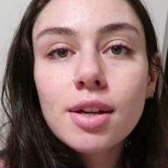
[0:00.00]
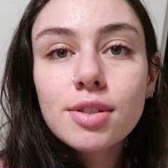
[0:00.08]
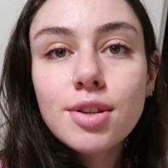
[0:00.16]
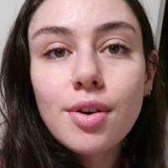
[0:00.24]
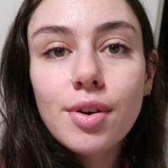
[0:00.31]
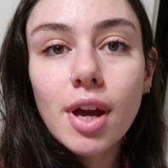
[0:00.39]

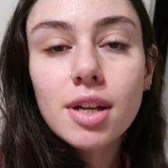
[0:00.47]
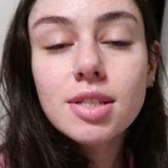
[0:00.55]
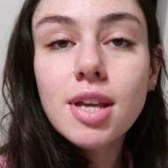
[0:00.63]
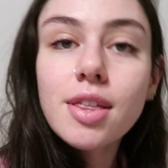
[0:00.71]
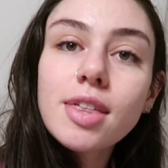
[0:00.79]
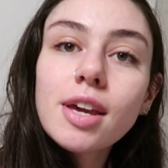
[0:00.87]
So
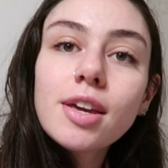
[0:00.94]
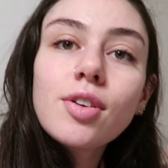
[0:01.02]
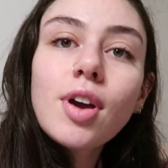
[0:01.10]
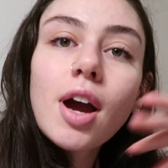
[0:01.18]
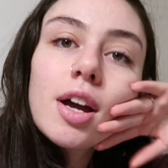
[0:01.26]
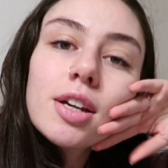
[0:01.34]
yes, thank you
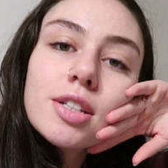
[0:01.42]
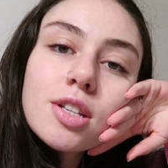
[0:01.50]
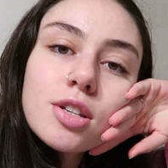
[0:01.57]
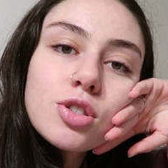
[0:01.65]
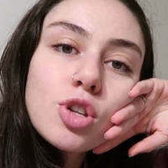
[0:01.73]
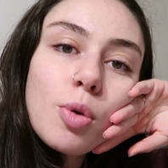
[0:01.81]

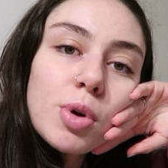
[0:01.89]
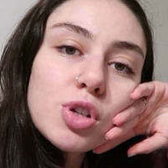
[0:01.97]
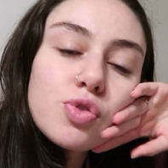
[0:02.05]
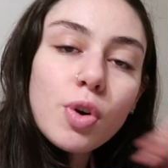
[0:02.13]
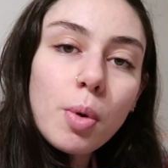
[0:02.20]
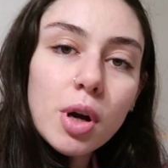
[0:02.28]
guys so
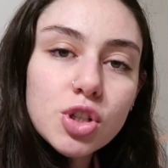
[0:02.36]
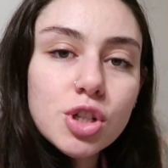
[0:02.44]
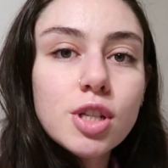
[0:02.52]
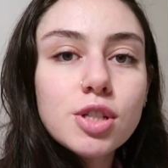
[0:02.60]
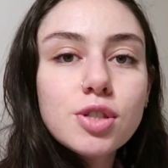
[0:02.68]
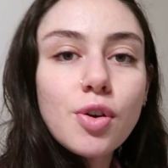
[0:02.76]
much for
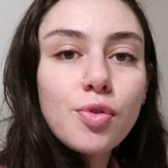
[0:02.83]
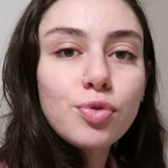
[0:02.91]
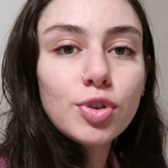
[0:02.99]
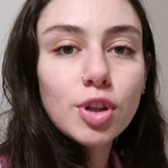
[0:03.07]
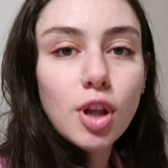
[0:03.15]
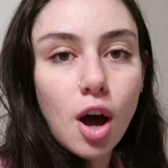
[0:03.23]
watching this
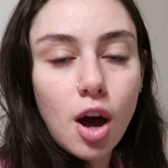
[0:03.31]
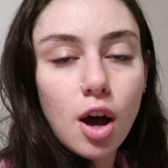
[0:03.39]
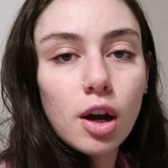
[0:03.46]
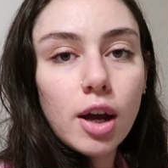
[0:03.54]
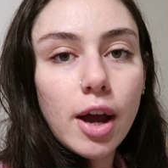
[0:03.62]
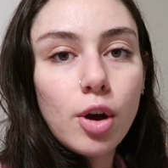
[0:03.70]

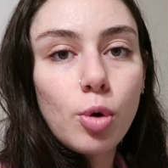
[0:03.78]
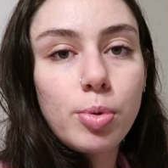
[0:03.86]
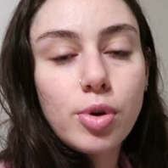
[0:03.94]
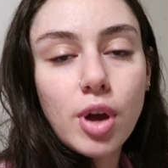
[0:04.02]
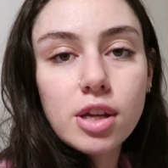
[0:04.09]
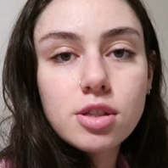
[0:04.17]
vlog. I
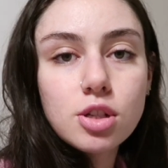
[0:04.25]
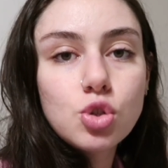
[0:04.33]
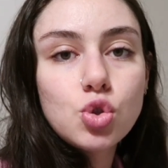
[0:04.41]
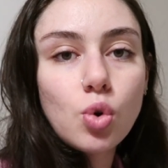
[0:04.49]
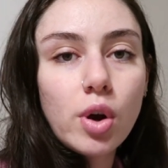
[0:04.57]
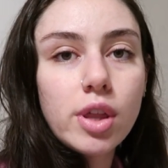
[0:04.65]
hope you guys
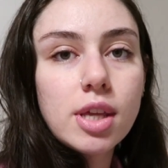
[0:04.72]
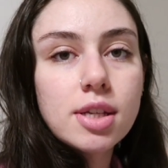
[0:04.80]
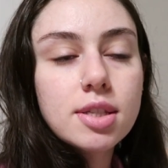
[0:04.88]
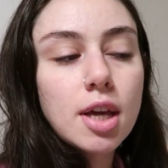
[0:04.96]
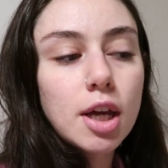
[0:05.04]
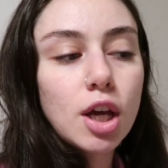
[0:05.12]
enjoyed
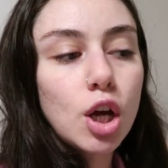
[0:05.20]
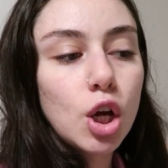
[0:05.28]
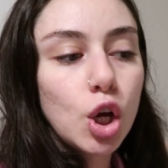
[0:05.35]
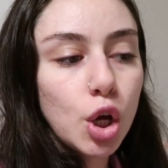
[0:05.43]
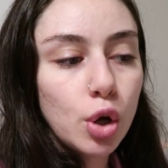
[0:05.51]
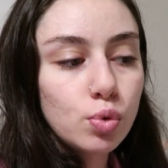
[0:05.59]
this like
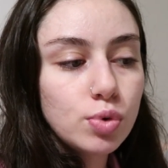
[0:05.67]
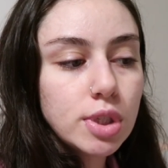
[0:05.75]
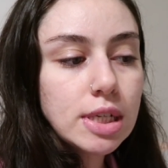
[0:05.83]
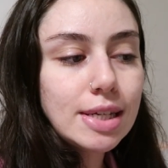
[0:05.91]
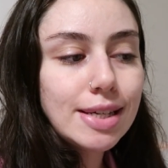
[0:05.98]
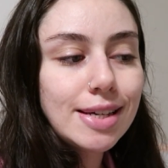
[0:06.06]

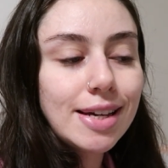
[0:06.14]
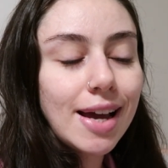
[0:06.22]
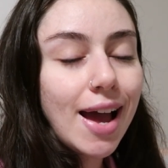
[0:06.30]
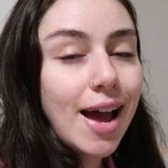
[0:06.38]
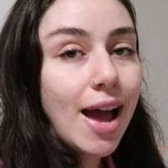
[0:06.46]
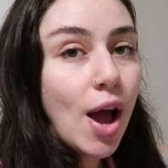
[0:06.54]
cozy
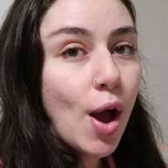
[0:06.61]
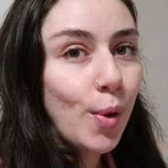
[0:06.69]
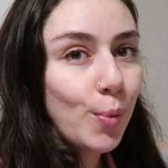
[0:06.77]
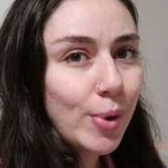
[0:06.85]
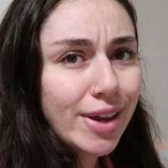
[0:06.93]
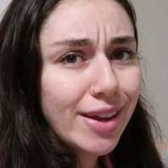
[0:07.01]

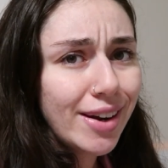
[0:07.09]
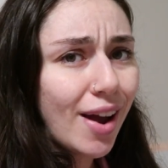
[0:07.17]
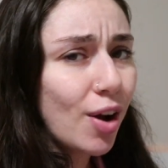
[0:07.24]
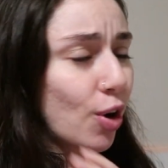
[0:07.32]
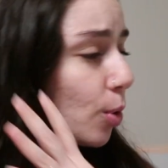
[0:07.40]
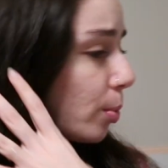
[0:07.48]
weekend
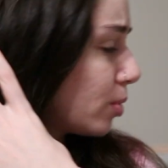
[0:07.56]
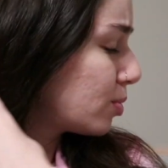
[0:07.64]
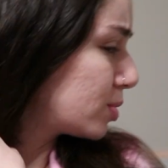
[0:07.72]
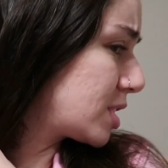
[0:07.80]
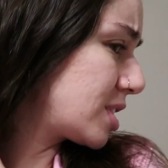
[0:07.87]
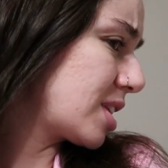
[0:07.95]
at home.
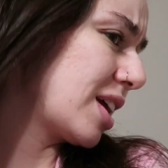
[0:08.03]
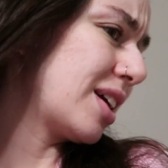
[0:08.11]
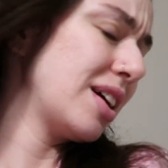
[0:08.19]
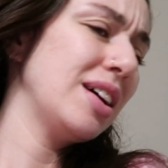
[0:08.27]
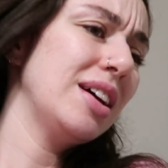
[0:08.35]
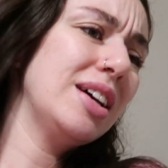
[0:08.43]
It was like,